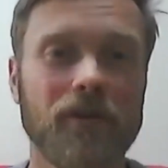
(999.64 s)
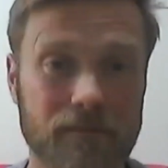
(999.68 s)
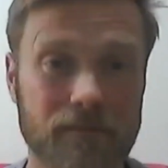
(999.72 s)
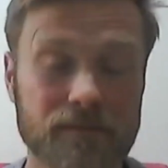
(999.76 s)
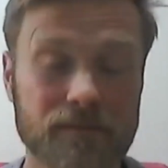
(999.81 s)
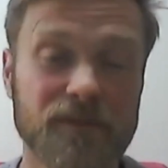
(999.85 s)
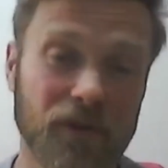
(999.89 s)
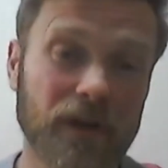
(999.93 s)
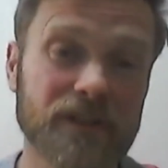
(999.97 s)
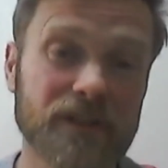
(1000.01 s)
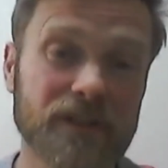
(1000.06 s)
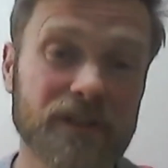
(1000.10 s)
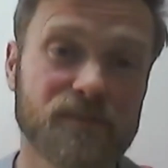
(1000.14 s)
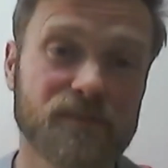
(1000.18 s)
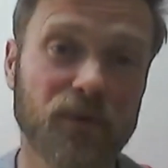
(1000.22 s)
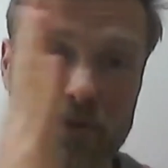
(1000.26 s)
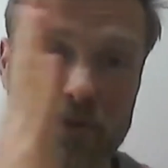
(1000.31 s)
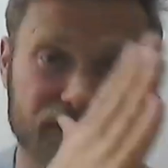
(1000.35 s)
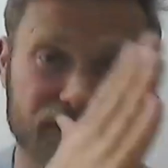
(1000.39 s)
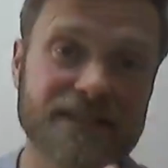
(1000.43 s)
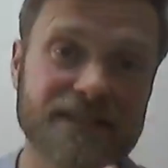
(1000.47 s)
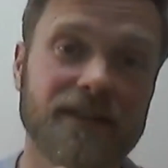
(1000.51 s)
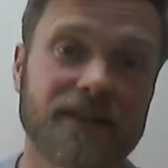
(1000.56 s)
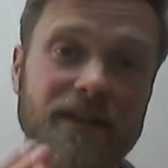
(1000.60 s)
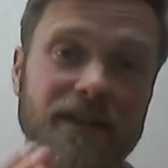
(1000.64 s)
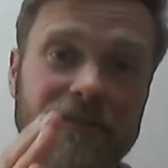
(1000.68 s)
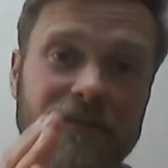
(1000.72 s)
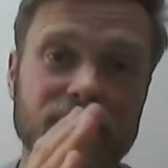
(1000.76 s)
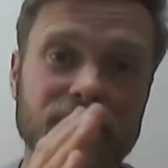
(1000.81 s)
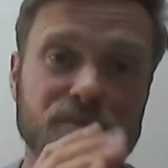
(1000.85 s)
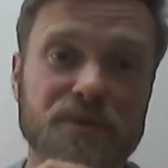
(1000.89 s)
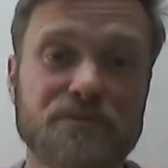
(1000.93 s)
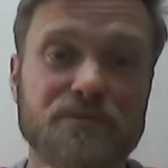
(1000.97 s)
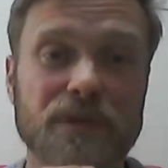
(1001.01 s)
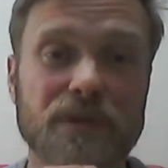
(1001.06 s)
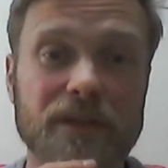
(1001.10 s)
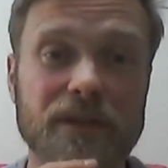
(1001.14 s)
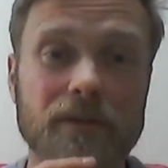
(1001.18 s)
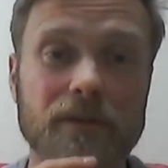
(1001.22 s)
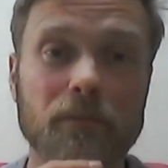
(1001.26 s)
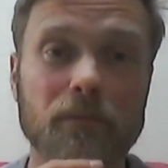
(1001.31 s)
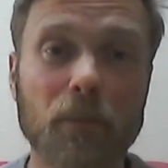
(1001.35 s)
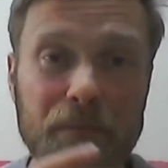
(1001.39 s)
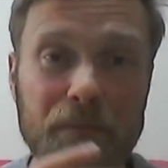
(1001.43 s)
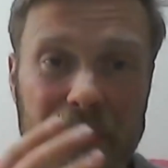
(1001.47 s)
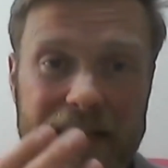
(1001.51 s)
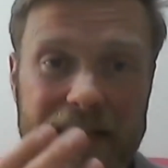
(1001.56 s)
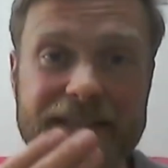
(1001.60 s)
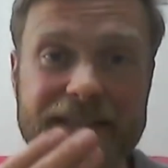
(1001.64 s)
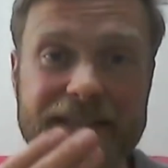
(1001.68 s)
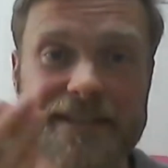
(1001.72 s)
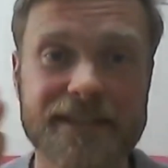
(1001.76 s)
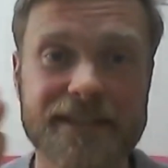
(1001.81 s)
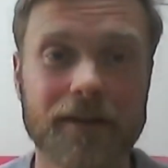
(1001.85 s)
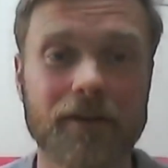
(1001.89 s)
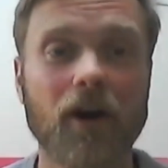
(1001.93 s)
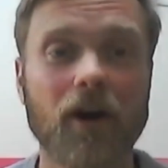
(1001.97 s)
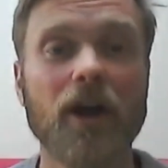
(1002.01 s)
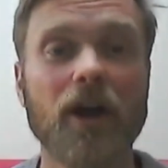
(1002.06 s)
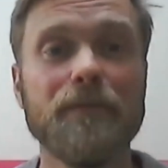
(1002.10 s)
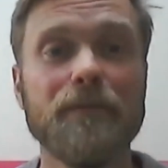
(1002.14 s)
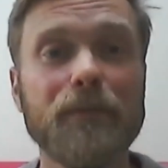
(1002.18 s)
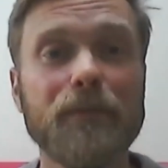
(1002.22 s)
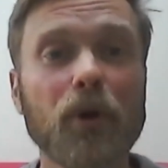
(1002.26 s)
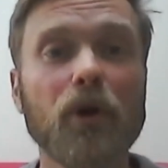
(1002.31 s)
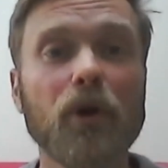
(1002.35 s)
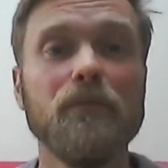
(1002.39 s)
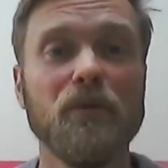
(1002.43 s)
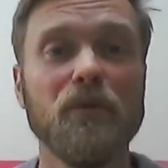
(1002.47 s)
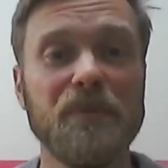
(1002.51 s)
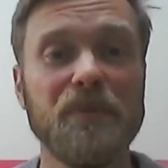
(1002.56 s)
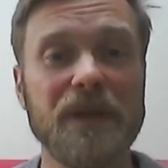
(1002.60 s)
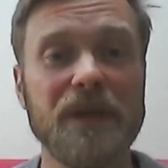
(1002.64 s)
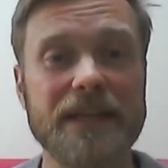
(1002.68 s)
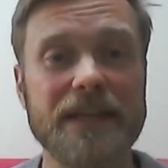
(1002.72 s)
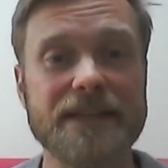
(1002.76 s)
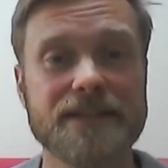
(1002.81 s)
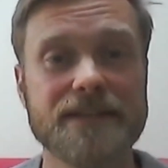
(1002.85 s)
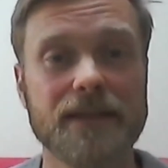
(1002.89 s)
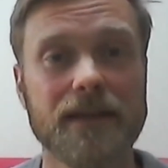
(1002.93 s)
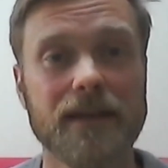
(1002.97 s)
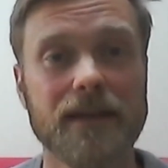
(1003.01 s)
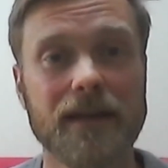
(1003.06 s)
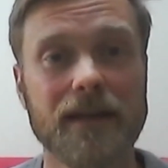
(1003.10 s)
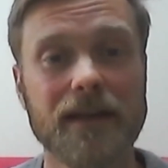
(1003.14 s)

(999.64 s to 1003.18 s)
I suppose that's the difference between mobility and hypermobility.